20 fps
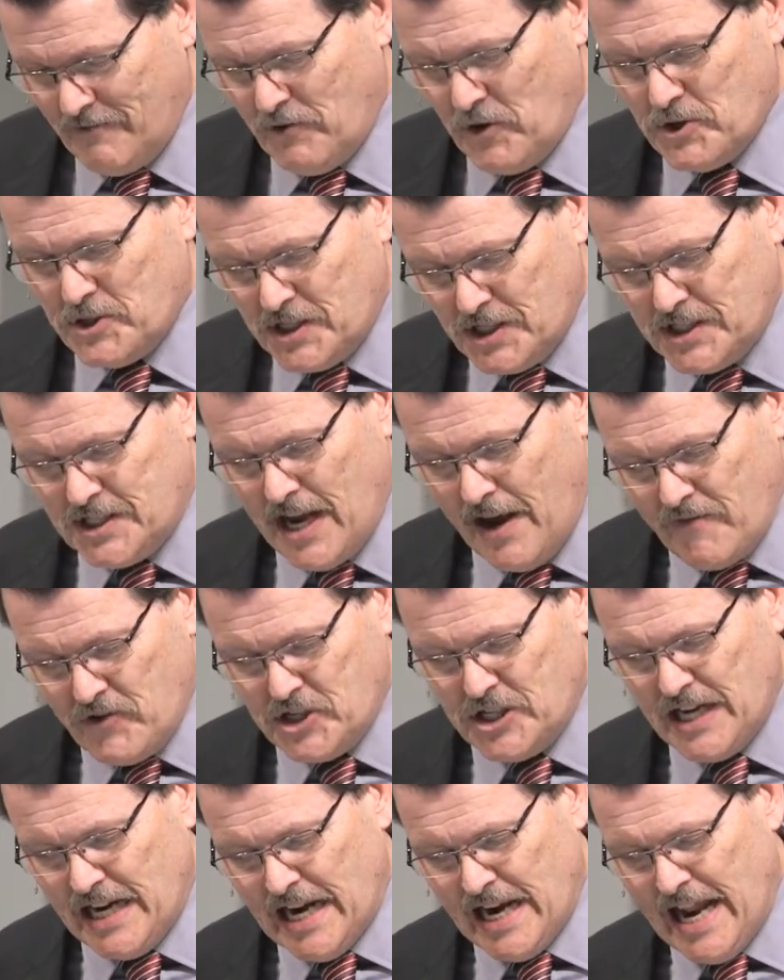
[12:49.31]
Verses
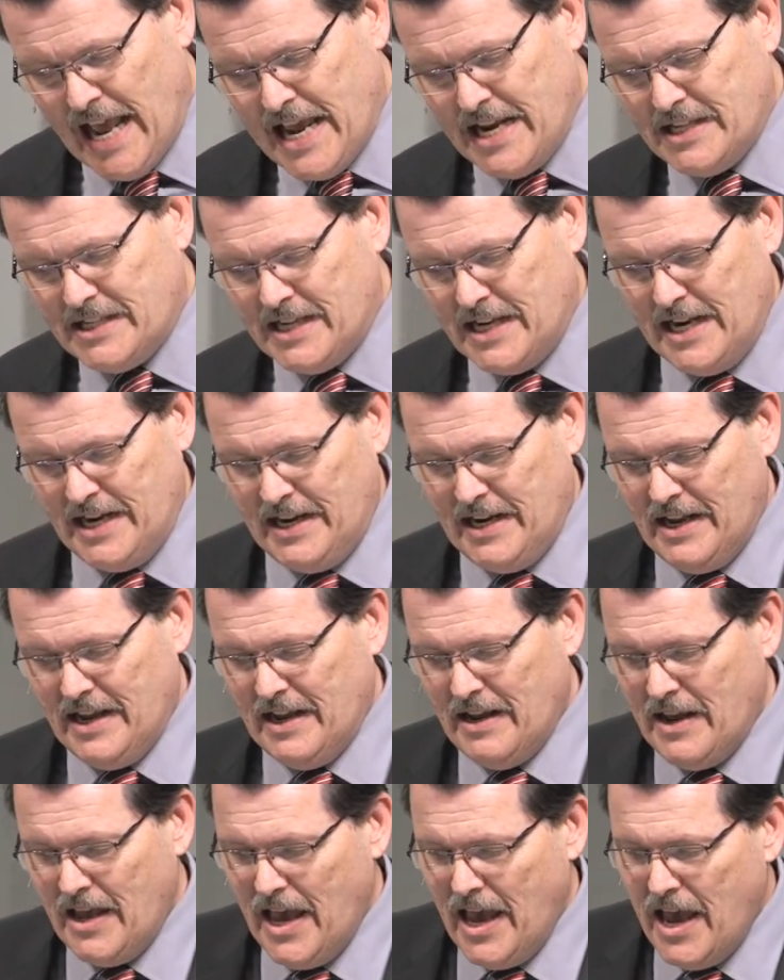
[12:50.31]
17 and 18.
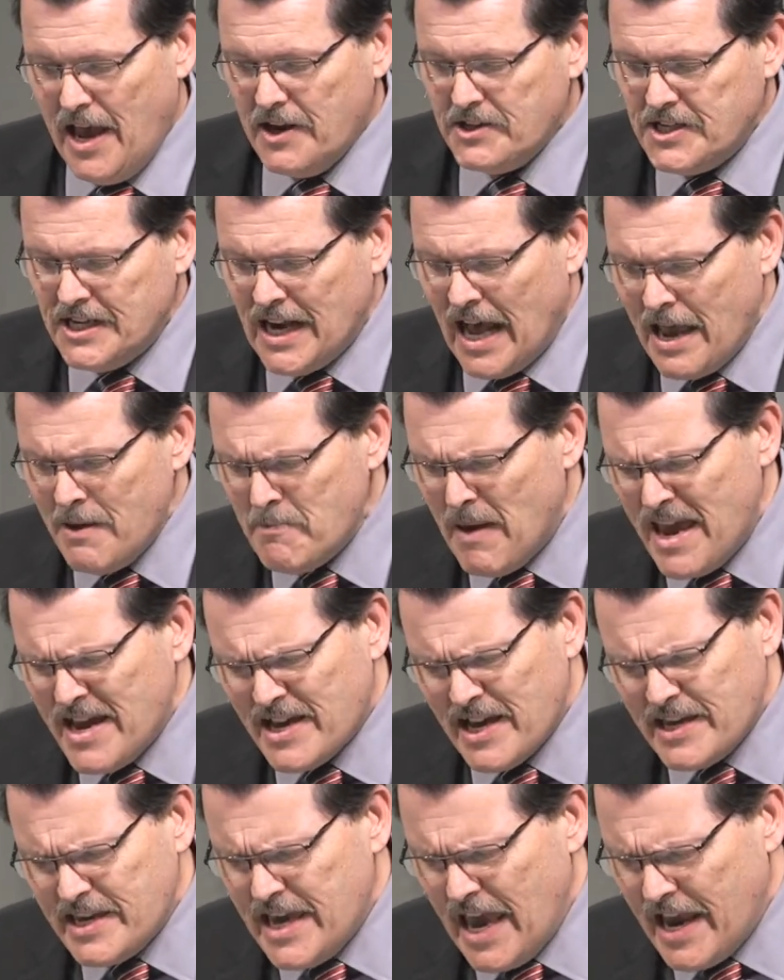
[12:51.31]
Did I
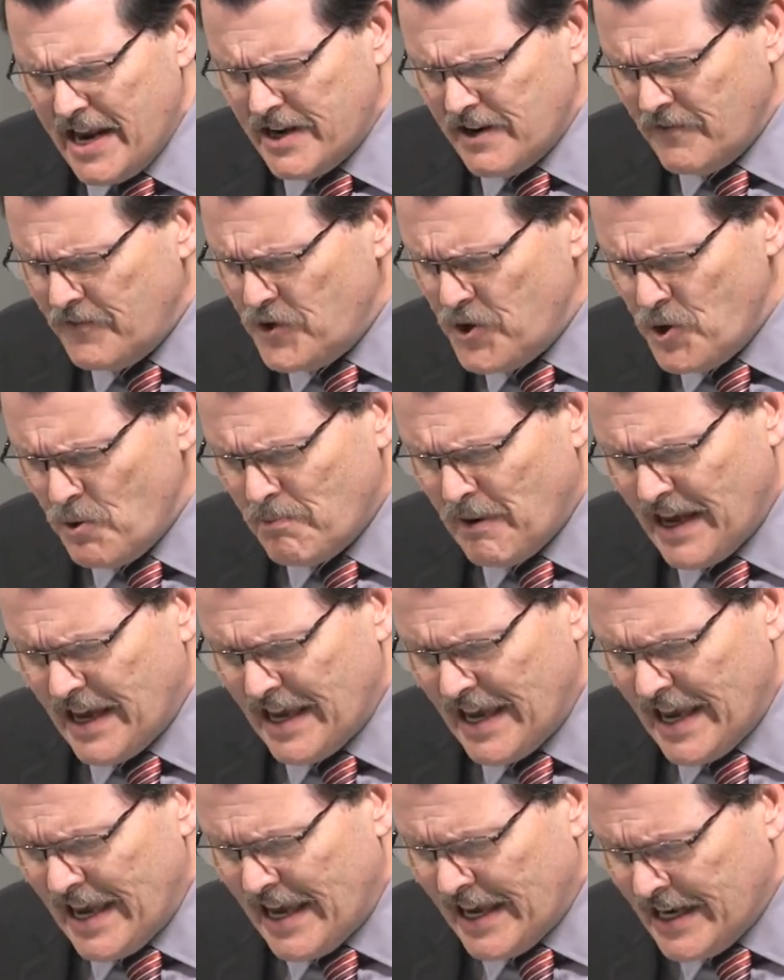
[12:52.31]
make a gain of you
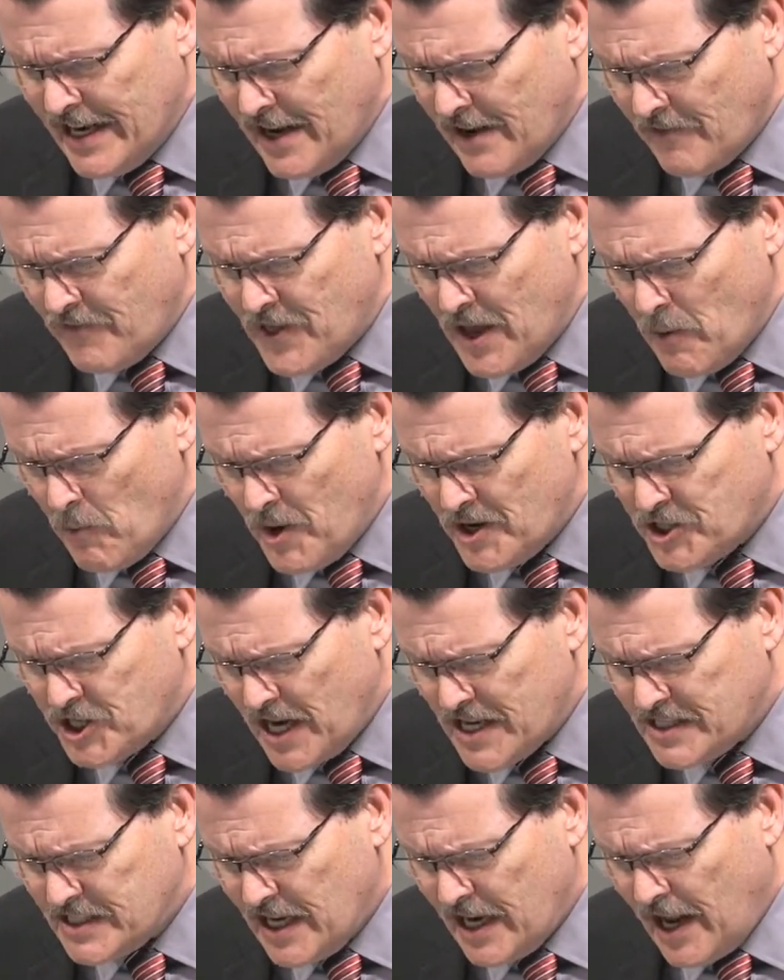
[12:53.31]
by any of them which
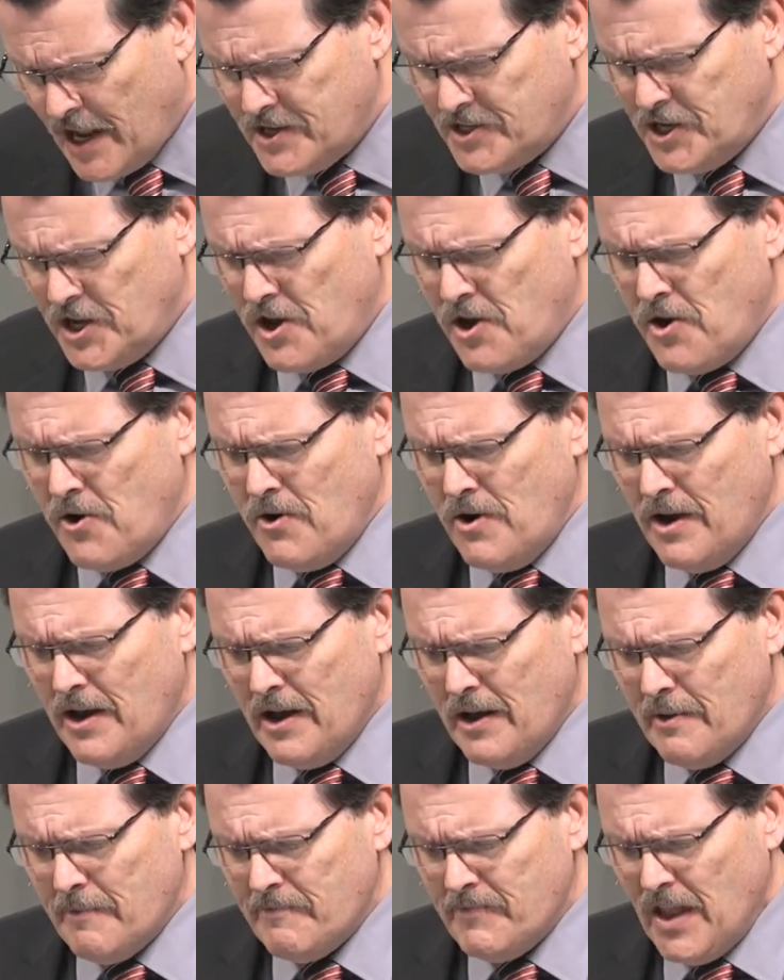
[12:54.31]
I sent unto you?
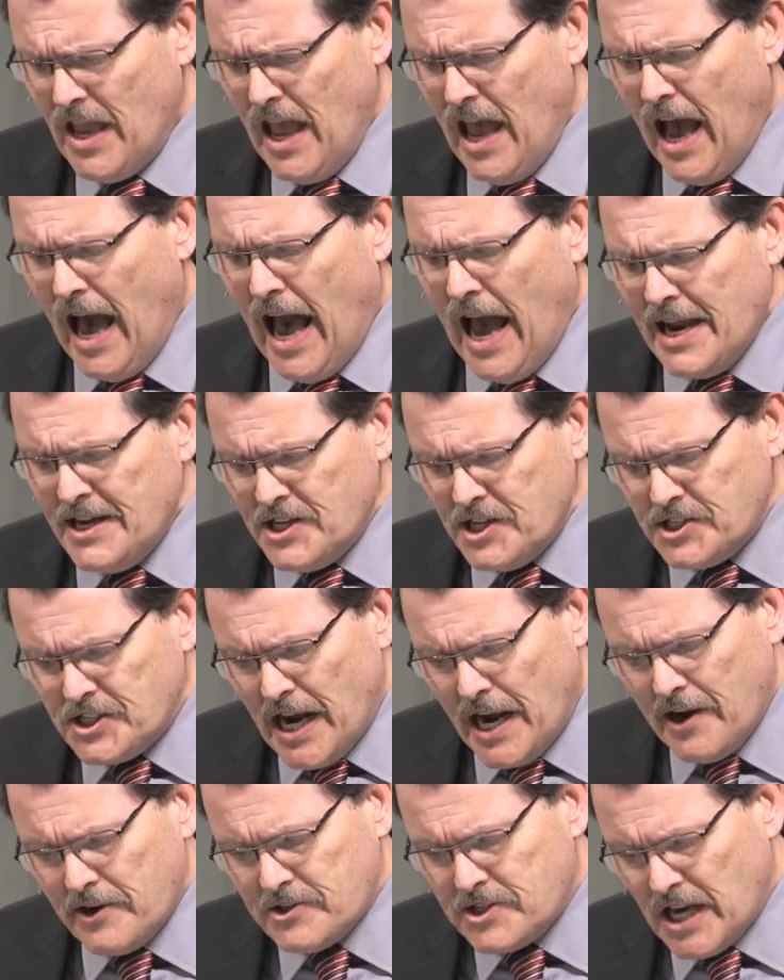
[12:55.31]
I
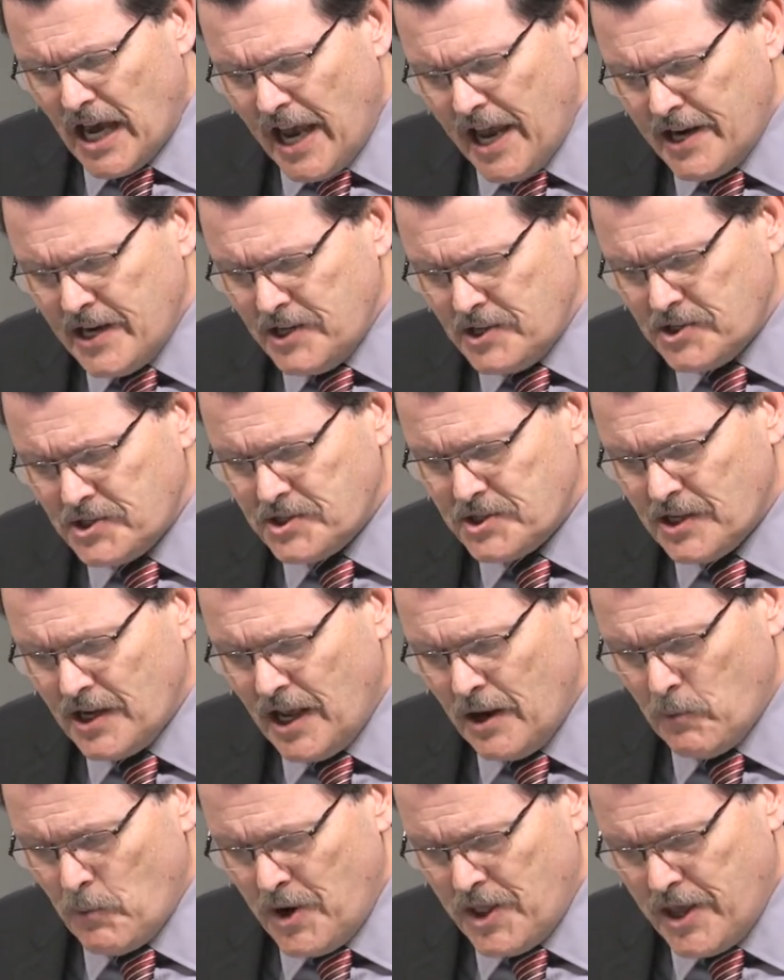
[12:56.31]
desired Titus,
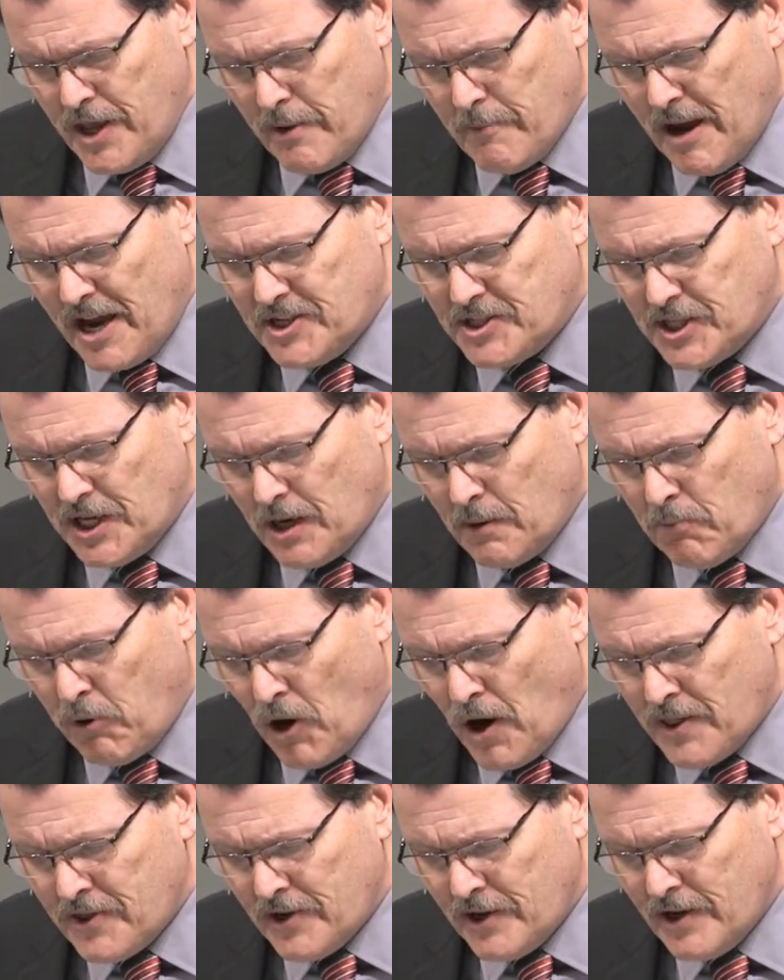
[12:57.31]
and with him I sent a
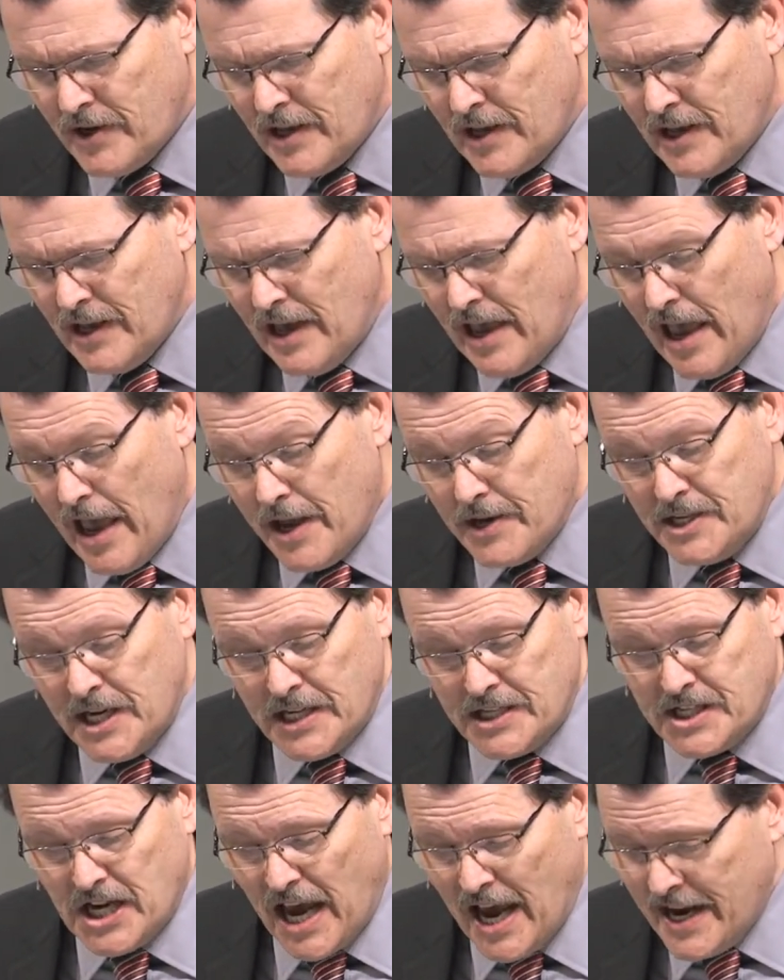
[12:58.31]
brother.
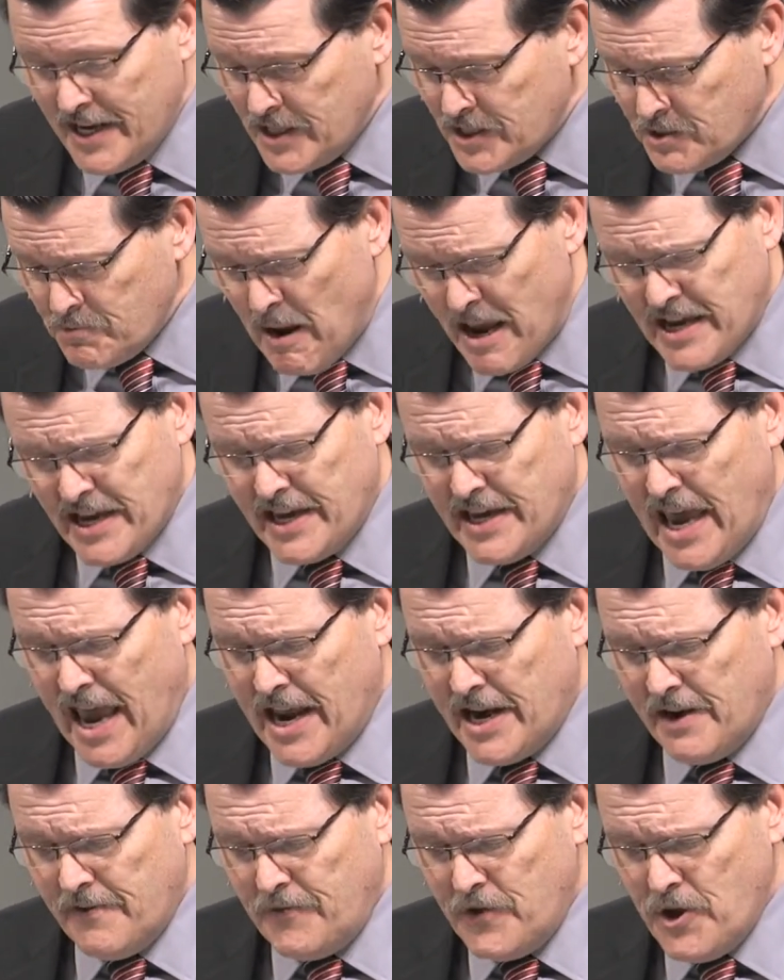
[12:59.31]
Did Titus make a
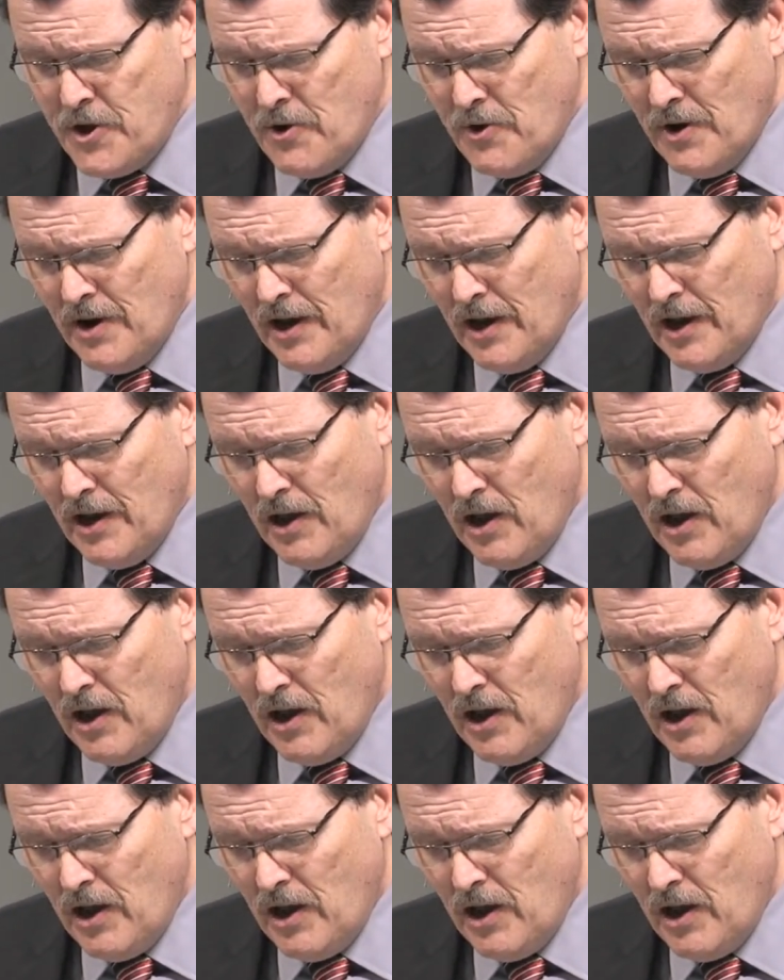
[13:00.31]
gain of you?